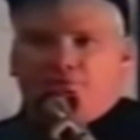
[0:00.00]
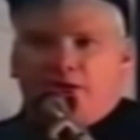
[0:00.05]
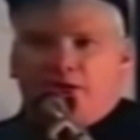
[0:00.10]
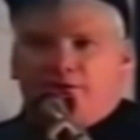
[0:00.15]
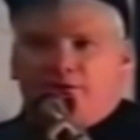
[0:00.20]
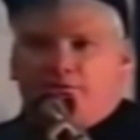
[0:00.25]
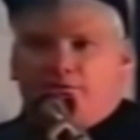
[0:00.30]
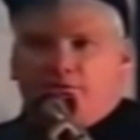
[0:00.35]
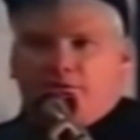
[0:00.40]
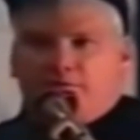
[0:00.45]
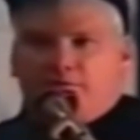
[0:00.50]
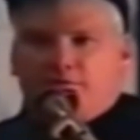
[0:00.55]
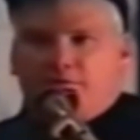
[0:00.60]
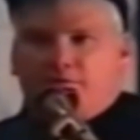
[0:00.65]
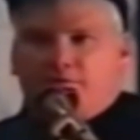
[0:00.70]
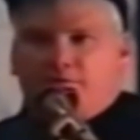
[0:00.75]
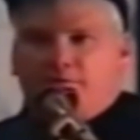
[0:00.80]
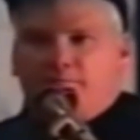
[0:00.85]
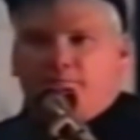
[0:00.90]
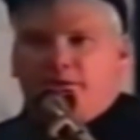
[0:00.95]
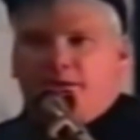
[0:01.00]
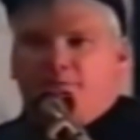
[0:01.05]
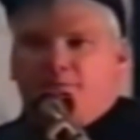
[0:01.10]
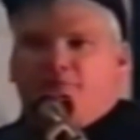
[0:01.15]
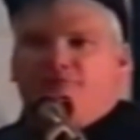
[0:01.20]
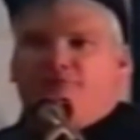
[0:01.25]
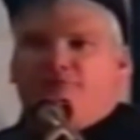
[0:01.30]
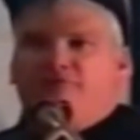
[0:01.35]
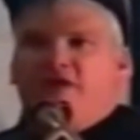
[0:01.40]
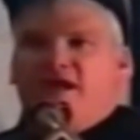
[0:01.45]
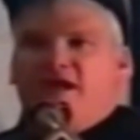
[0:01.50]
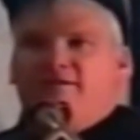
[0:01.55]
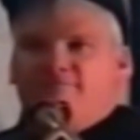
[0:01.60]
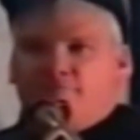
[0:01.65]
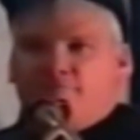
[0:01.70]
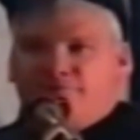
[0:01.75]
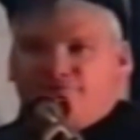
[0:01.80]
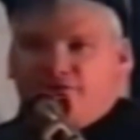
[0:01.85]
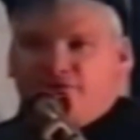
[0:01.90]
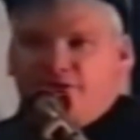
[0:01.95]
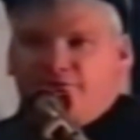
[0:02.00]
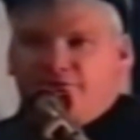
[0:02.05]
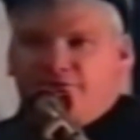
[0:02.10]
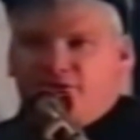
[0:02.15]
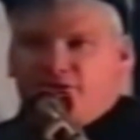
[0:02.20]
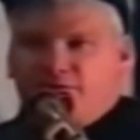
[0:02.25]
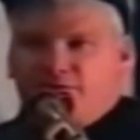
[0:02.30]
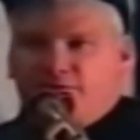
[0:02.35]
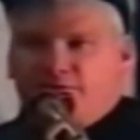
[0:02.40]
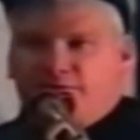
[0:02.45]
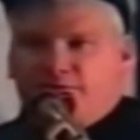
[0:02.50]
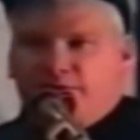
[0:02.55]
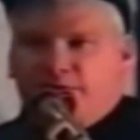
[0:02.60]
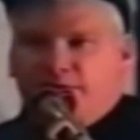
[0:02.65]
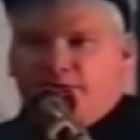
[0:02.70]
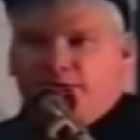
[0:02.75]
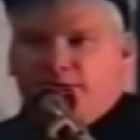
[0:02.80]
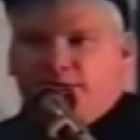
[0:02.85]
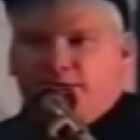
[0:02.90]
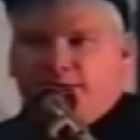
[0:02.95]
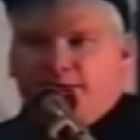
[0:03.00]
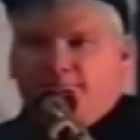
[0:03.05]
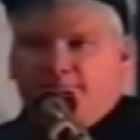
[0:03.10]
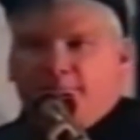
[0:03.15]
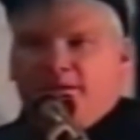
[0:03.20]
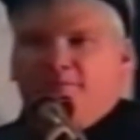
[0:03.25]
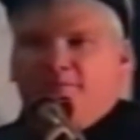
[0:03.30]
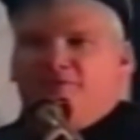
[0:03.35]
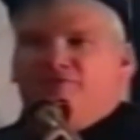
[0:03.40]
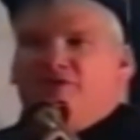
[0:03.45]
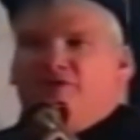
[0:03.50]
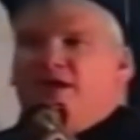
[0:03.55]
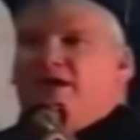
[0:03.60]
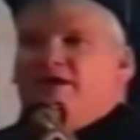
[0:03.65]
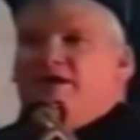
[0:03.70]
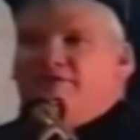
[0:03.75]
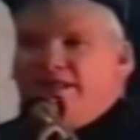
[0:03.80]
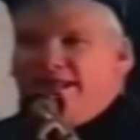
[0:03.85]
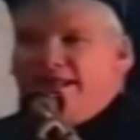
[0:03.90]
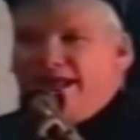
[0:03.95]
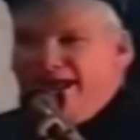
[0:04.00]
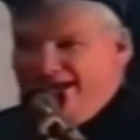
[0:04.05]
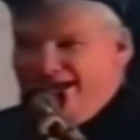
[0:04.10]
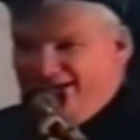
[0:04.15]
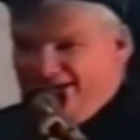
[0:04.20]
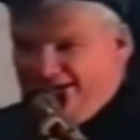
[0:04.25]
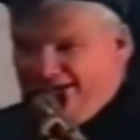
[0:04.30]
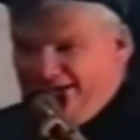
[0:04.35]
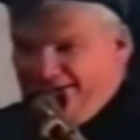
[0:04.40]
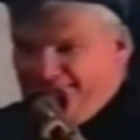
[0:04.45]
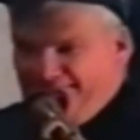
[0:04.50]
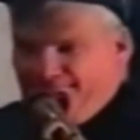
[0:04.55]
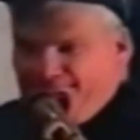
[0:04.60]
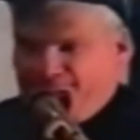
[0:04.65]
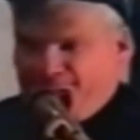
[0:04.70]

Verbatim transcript: It's not the real truth. Maybe it's 5% of the truth. Maybe it's not even that.